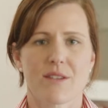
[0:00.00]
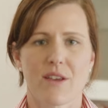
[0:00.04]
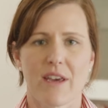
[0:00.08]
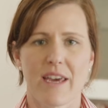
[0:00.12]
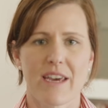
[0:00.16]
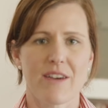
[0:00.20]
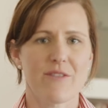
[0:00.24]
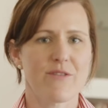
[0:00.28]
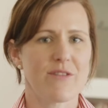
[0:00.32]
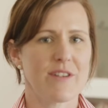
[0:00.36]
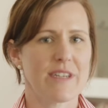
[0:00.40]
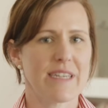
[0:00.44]
So
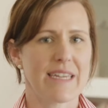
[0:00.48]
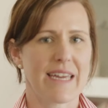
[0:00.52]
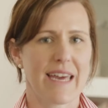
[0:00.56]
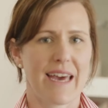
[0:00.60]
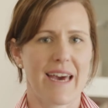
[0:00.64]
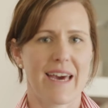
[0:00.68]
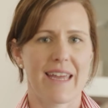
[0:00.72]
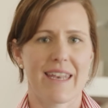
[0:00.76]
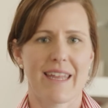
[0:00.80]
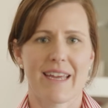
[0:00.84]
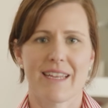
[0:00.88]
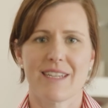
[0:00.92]
every
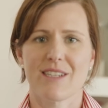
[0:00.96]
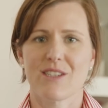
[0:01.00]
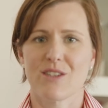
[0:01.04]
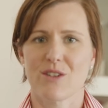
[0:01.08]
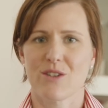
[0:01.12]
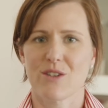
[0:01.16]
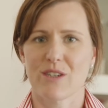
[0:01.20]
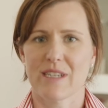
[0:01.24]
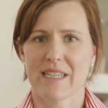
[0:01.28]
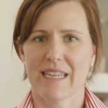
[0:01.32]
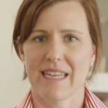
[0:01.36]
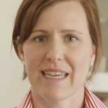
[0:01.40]
cat and
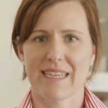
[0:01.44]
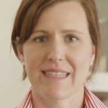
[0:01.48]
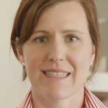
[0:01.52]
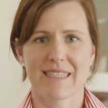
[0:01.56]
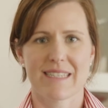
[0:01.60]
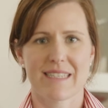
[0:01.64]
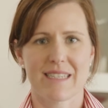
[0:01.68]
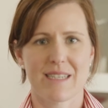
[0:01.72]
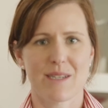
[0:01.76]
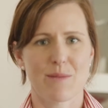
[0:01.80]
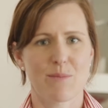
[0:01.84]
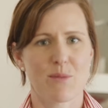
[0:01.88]
dog
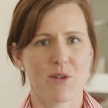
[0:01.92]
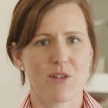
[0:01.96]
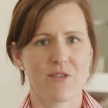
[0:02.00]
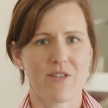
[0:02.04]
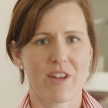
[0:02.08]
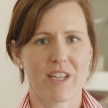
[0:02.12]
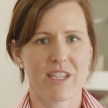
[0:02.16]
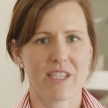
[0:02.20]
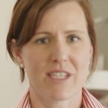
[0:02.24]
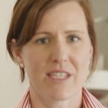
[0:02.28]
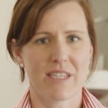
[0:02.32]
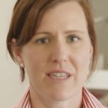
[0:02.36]
needs tick
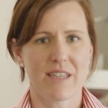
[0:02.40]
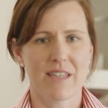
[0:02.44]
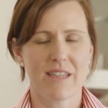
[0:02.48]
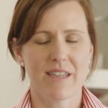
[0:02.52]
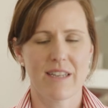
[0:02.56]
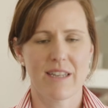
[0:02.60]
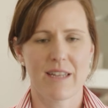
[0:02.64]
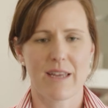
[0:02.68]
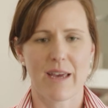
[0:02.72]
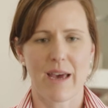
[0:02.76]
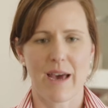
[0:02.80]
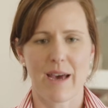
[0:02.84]

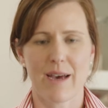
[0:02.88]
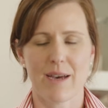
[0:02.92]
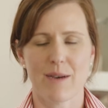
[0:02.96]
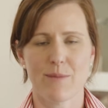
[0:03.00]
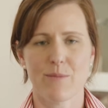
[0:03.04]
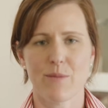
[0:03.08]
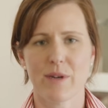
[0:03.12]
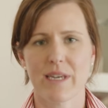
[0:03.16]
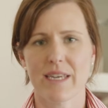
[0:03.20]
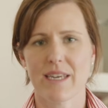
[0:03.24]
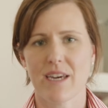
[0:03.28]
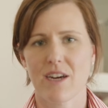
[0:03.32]
prevention.
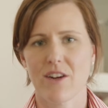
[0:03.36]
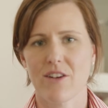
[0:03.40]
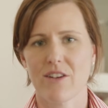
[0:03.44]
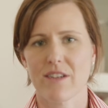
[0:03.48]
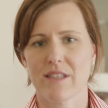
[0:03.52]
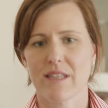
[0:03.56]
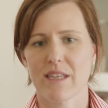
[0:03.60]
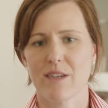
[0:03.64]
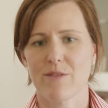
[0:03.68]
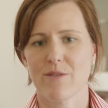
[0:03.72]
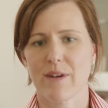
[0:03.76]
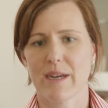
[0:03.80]
Um, we
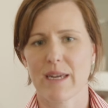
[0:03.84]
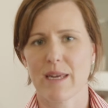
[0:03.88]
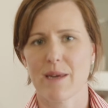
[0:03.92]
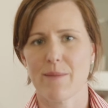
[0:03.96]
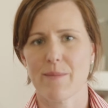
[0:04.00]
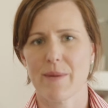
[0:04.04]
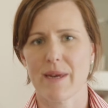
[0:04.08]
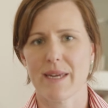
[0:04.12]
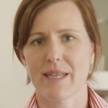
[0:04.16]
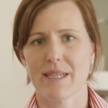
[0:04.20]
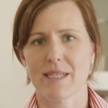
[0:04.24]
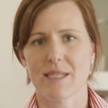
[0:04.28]
currently
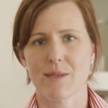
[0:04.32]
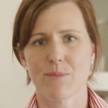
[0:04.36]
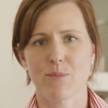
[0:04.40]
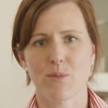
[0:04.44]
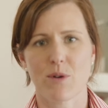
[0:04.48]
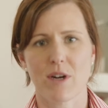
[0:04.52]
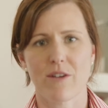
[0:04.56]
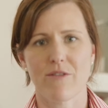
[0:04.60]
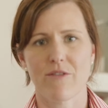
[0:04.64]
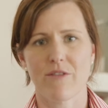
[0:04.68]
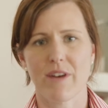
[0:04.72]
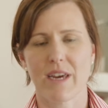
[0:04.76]
recommend
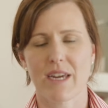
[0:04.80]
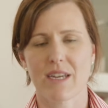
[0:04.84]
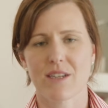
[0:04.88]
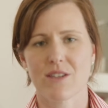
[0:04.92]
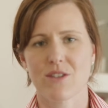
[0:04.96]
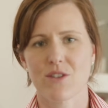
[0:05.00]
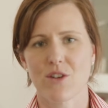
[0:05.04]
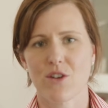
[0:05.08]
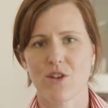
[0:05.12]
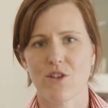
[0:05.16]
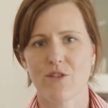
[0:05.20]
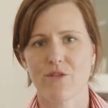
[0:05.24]

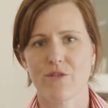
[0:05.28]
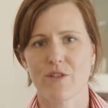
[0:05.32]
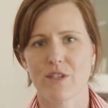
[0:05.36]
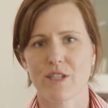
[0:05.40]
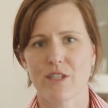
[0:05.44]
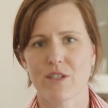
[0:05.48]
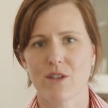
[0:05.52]
Bravecto for